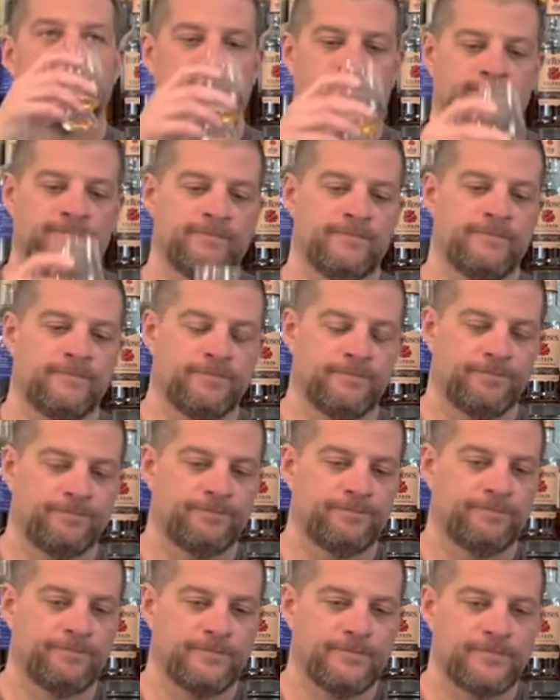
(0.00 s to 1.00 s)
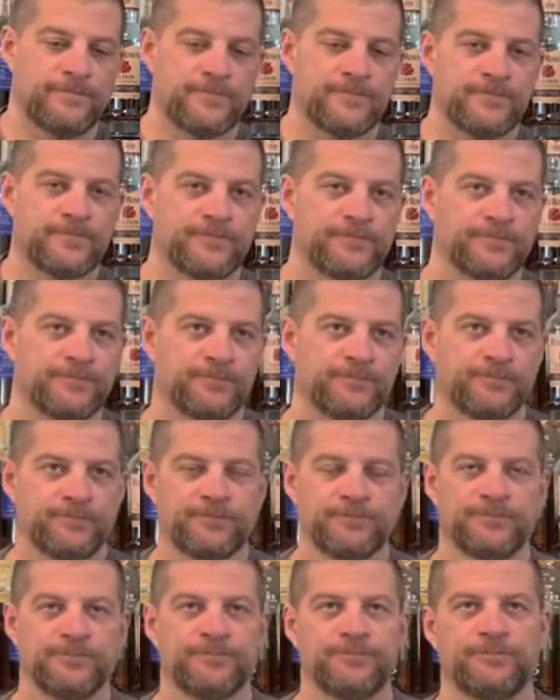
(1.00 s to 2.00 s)

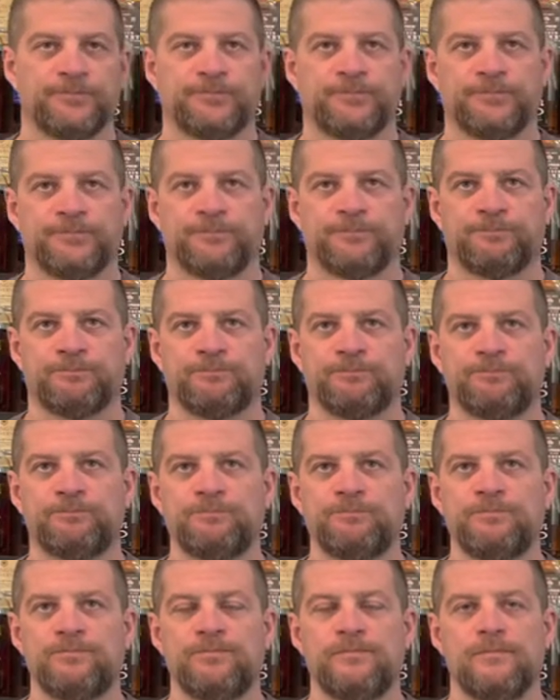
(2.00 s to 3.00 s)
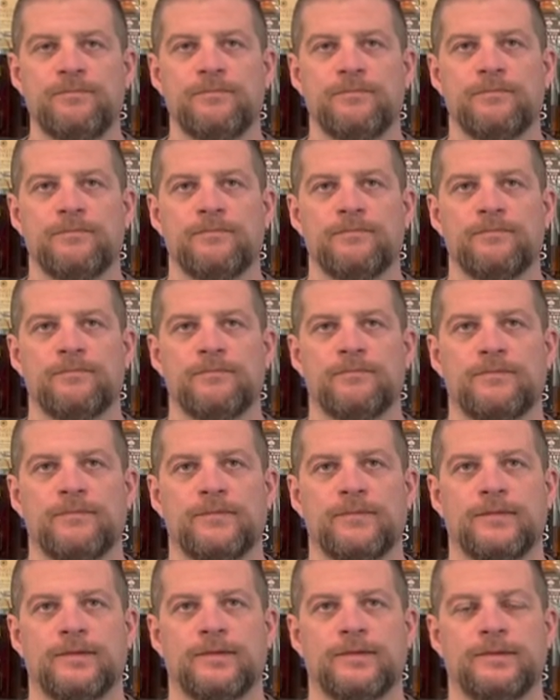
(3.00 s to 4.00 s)

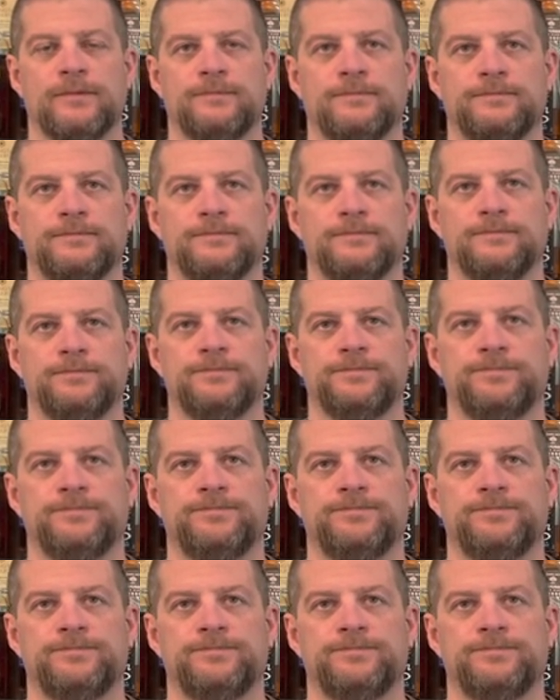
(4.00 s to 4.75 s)
No words are spoken by the person on screen.